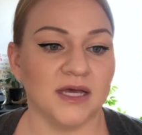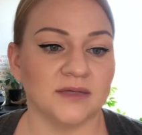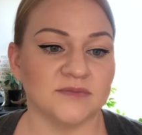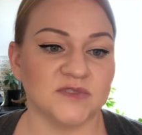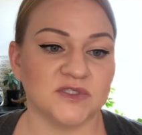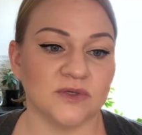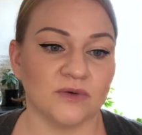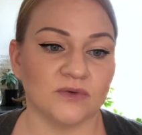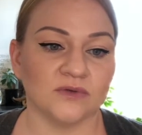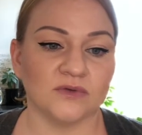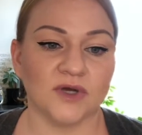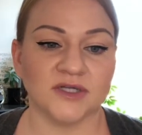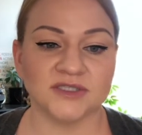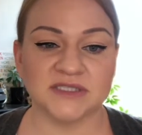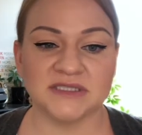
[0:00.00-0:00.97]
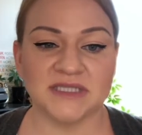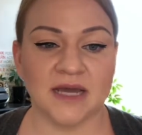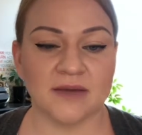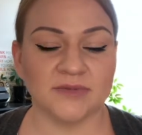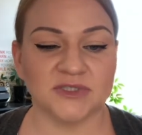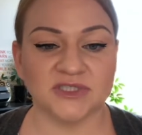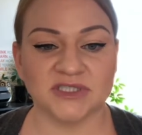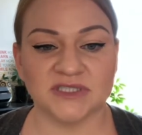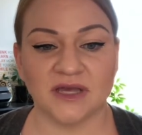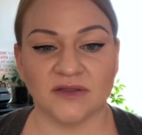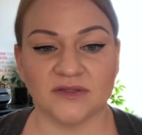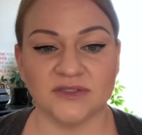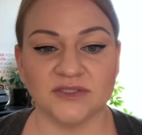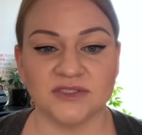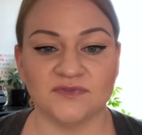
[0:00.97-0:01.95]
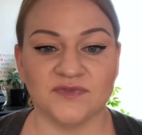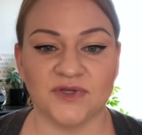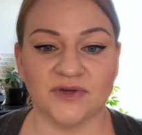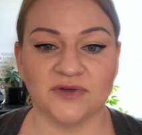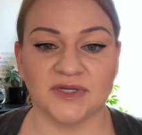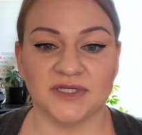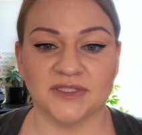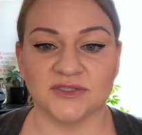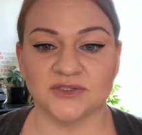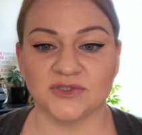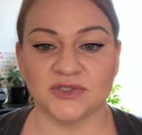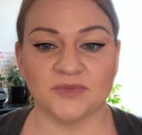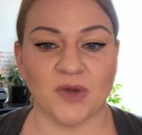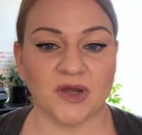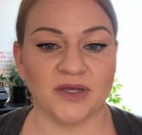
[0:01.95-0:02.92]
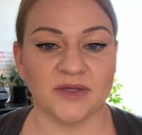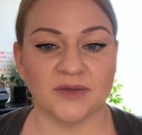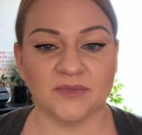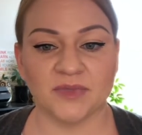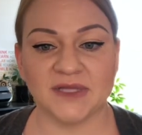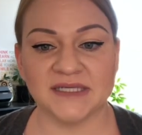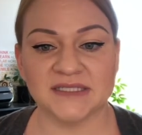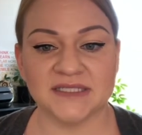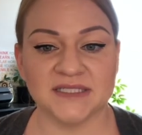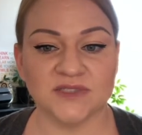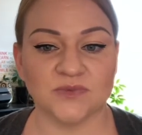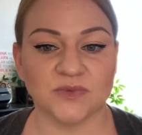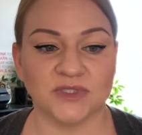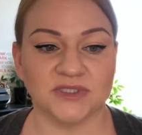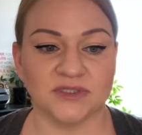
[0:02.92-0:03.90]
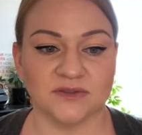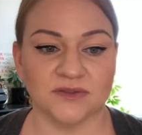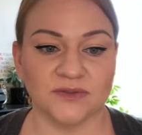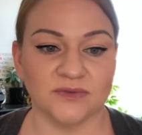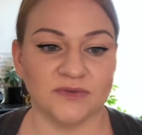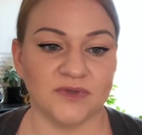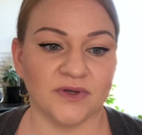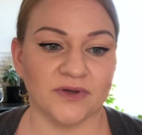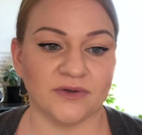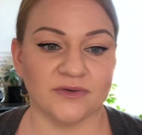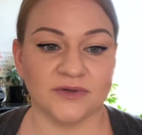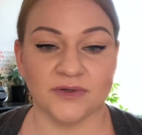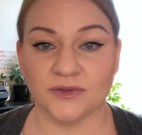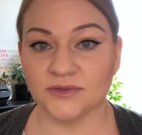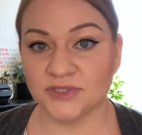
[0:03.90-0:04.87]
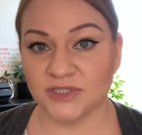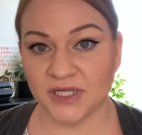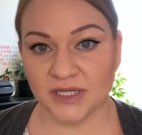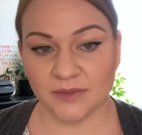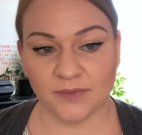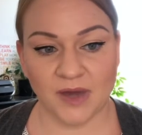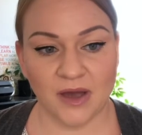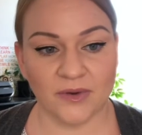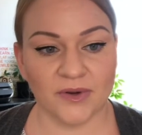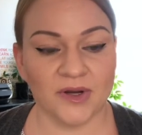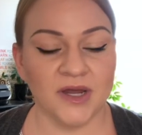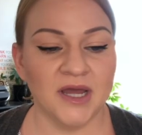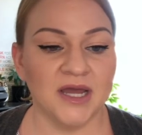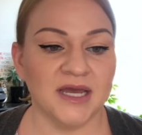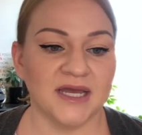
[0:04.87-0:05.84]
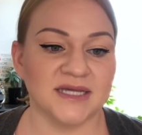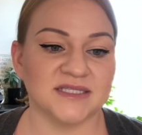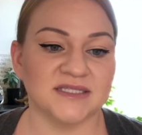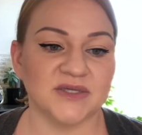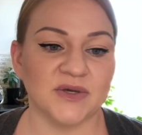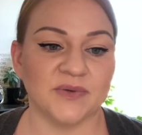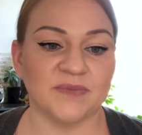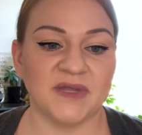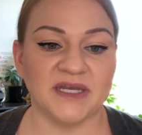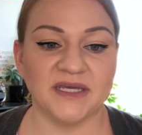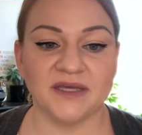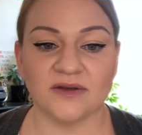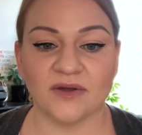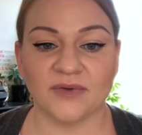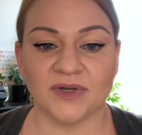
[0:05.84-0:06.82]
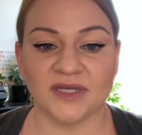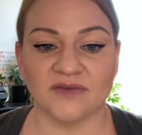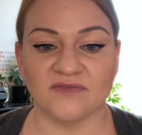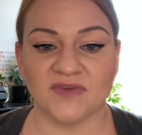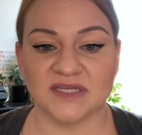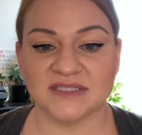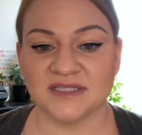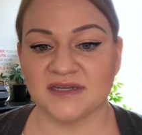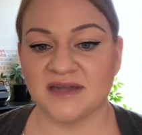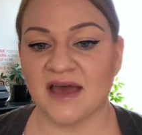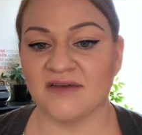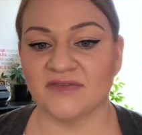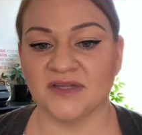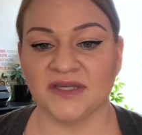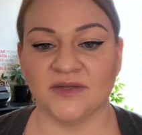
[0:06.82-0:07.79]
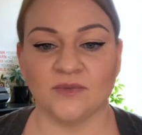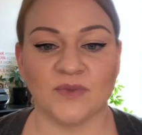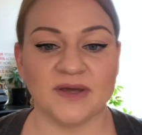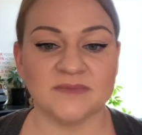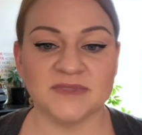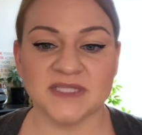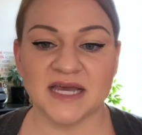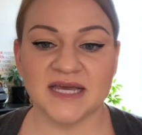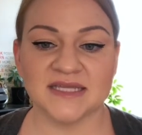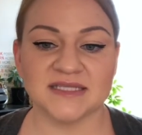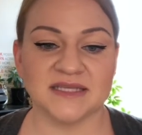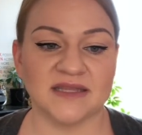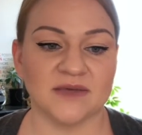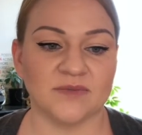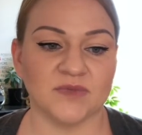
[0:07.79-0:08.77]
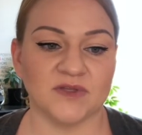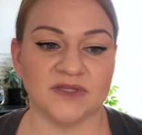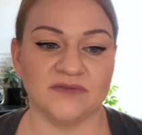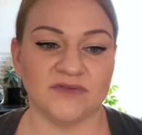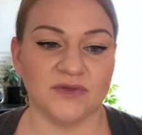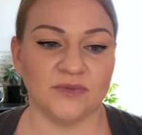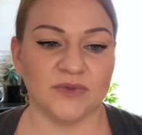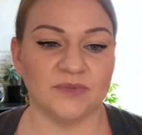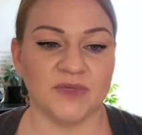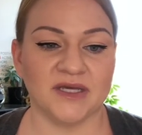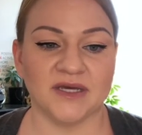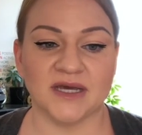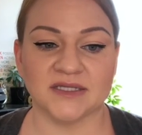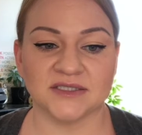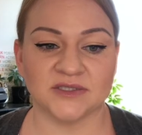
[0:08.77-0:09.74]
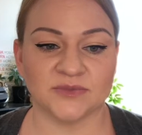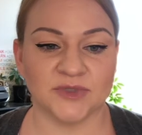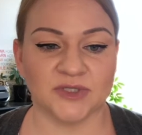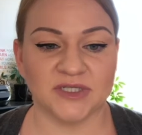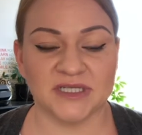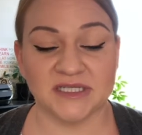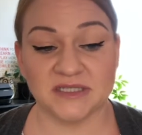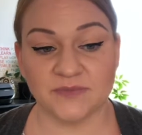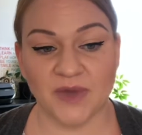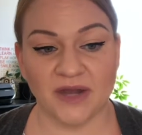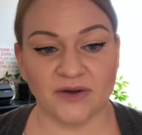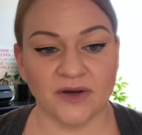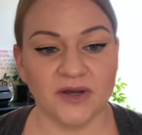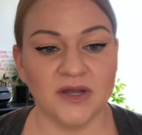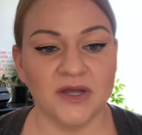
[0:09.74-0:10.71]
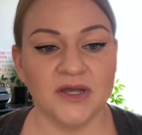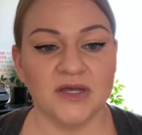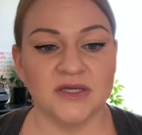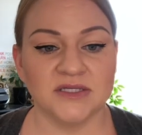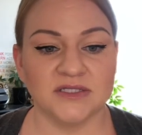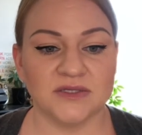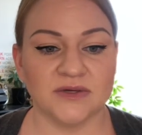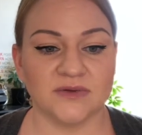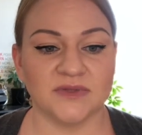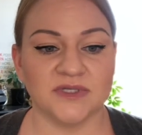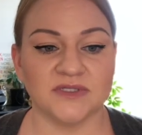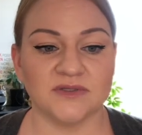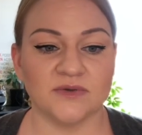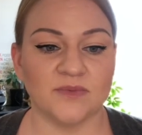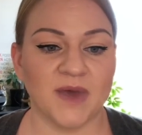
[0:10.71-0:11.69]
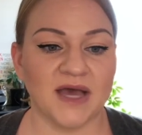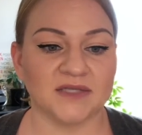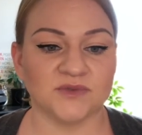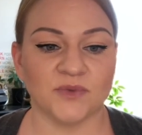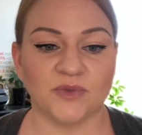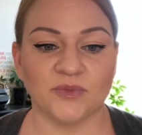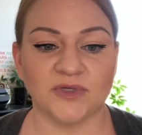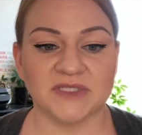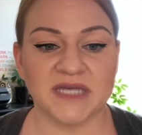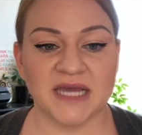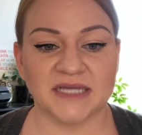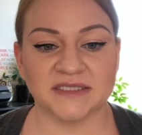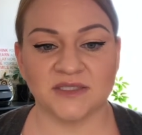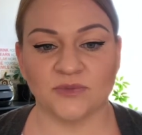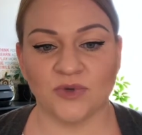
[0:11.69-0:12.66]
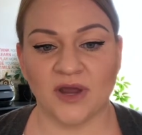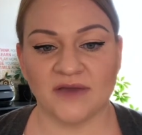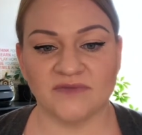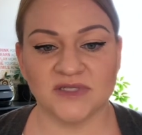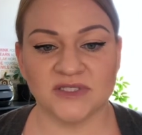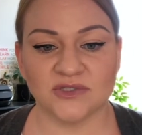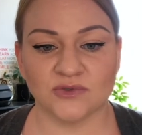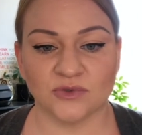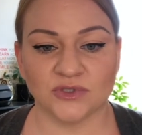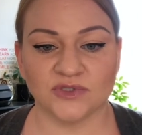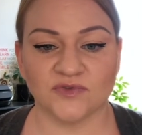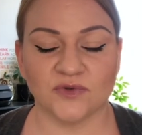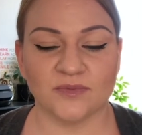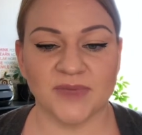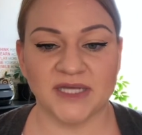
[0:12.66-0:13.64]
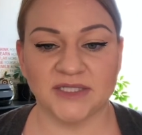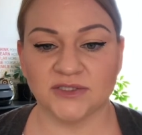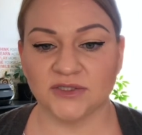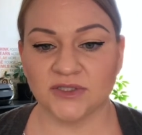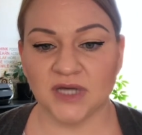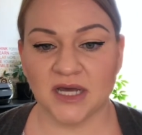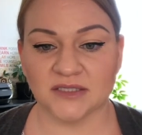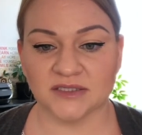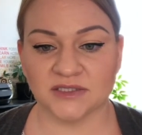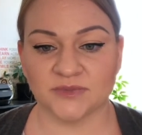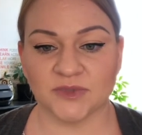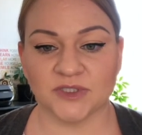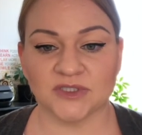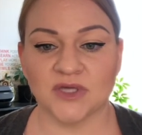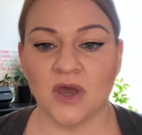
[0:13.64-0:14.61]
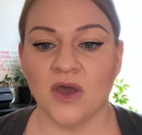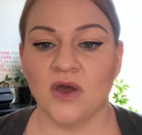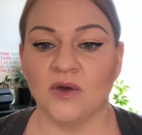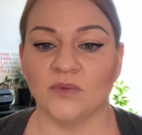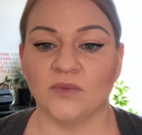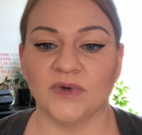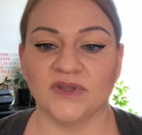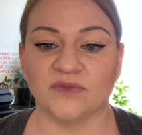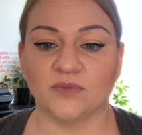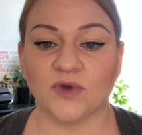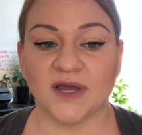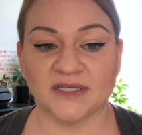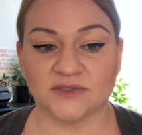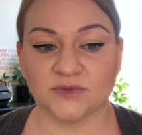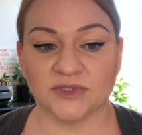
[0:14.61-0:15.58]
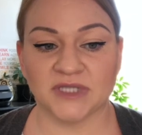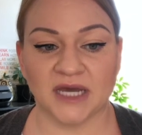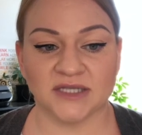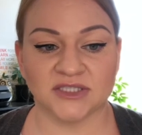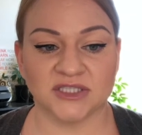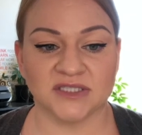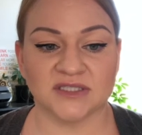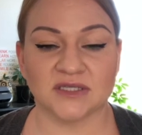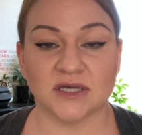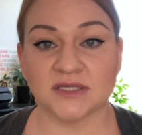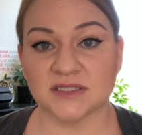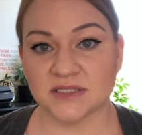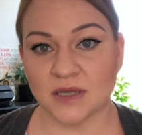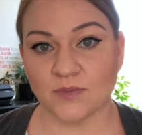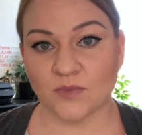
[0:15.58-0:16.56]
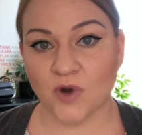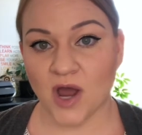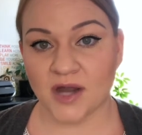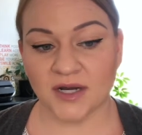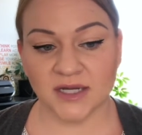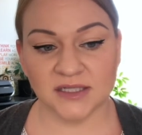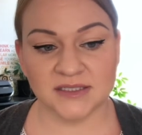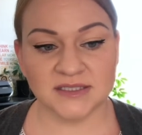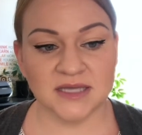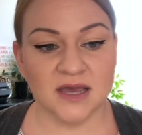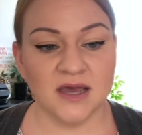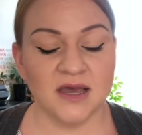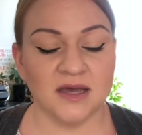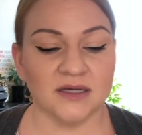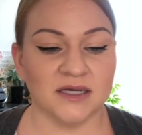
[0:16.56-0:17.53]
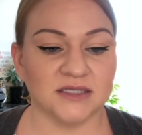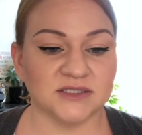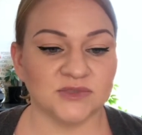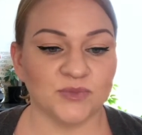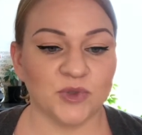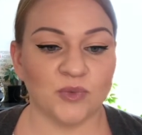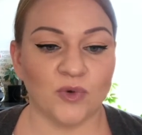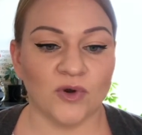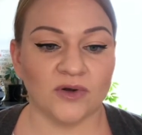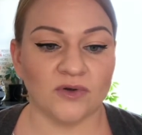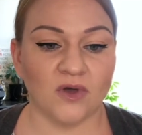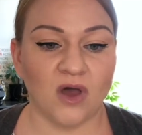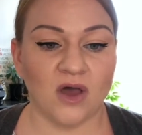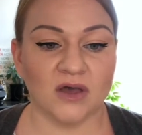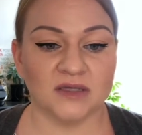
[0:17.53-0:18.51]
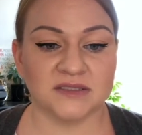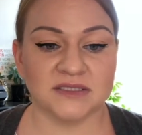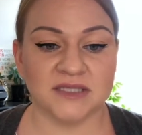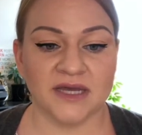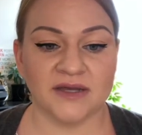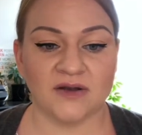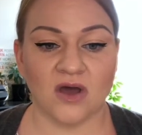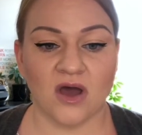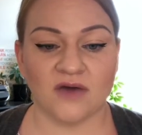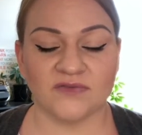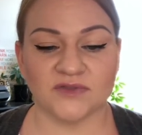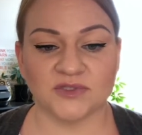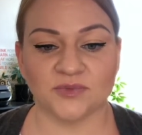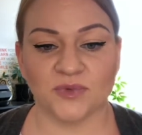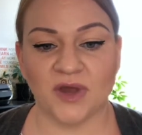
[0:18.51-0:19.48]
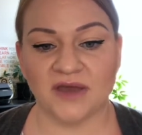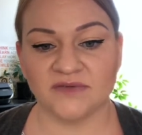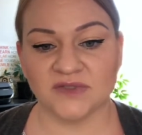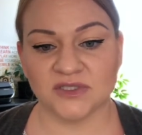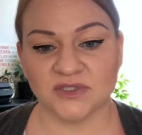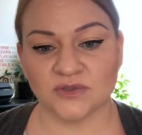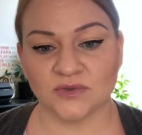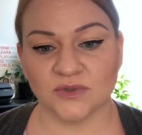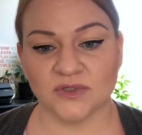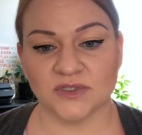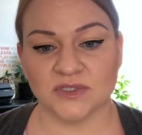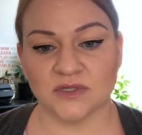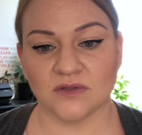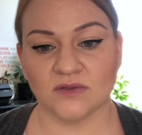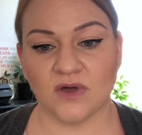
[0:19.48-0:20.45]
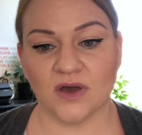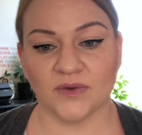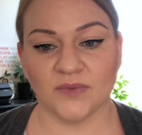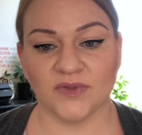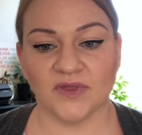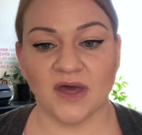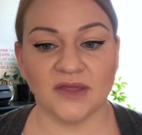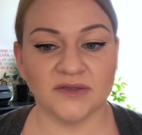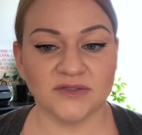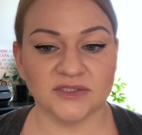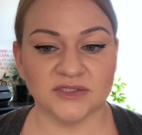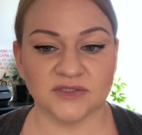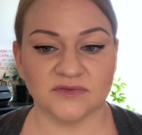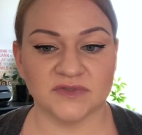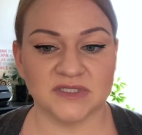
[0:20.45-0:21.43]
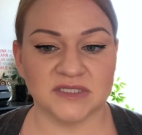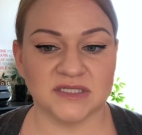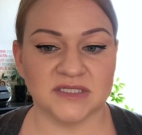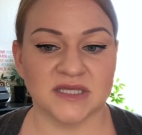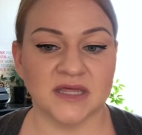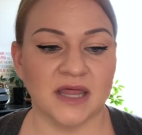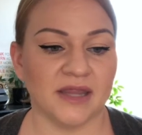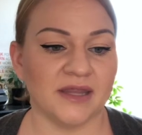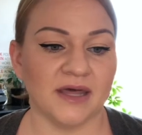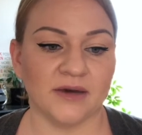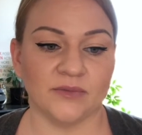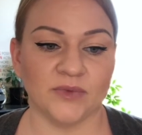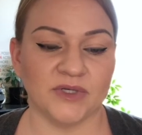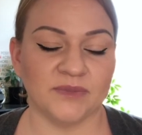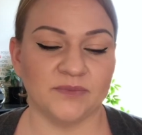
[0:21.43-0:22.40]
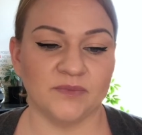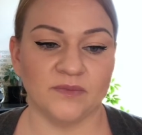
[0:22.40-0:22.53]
So large established sellers feared industry marketplaces would dilute their negotiating power. And so many had already invested heavily in websites, and they believed it would meet customer needs better. So these are password protected private stores for major customers with price reductions on some products. Customer portal site offers private stores along with other services that would